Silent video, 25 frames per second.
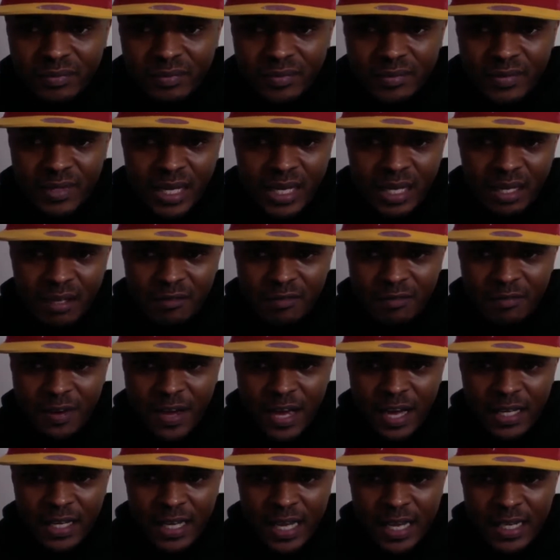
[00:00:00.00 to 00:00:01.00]
Hey, the
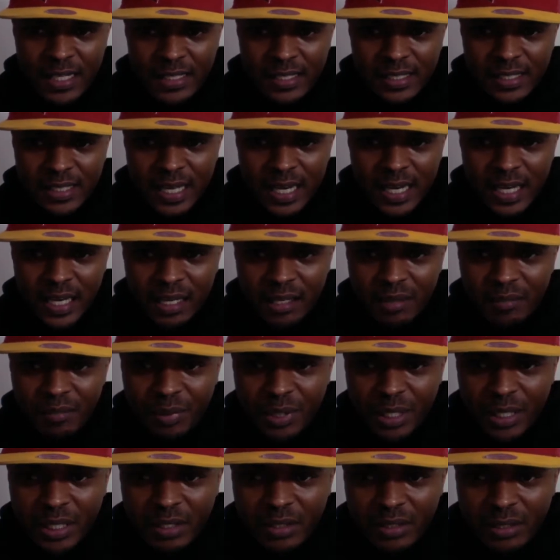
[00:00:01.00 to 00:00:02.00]
fat lady singing,
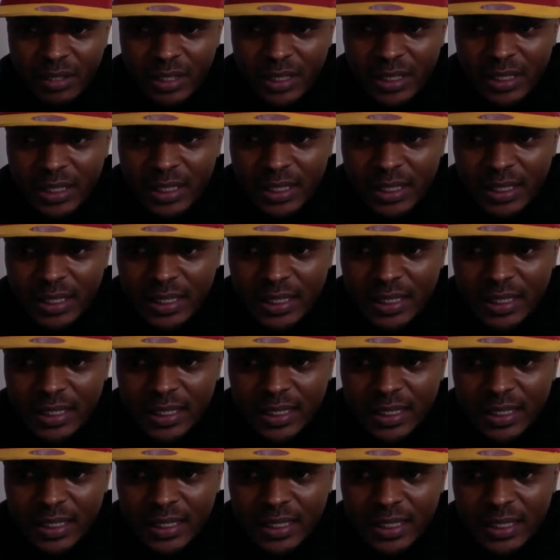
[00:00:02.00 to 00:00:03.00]
but you.
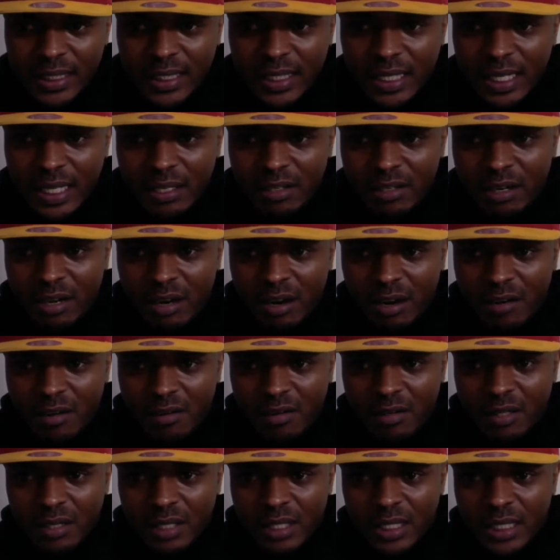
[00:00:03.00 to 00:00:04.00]
There you go.
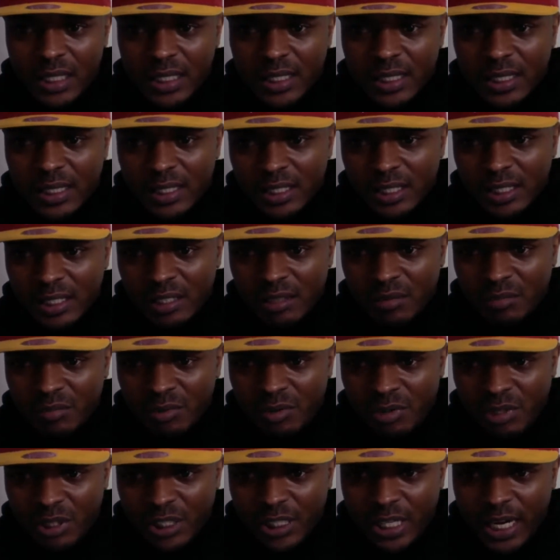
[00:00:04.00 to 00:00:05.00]

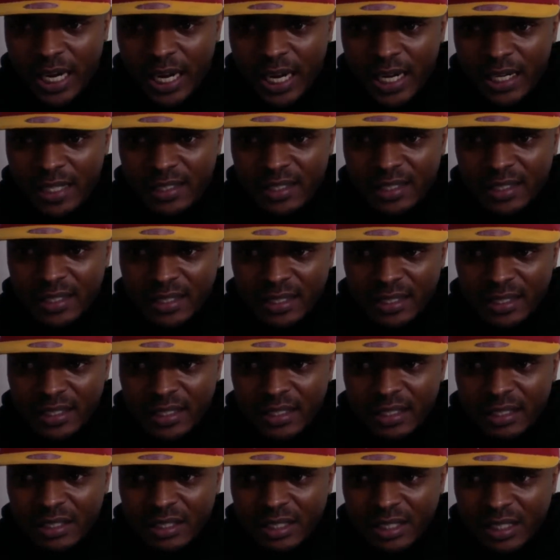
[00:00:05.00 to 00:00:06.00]
What a change.
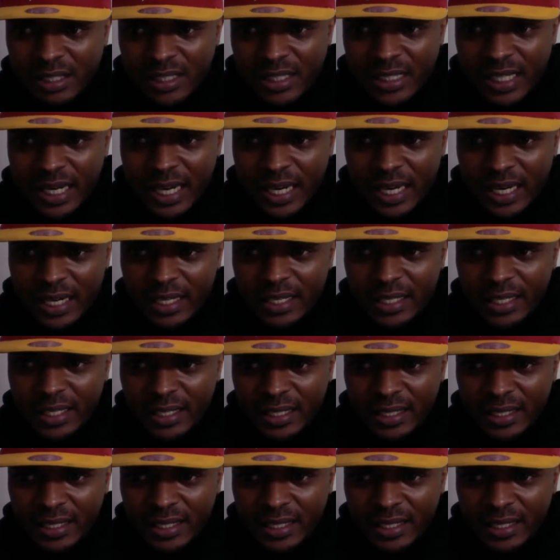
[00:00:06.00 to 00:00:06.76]
She's singing.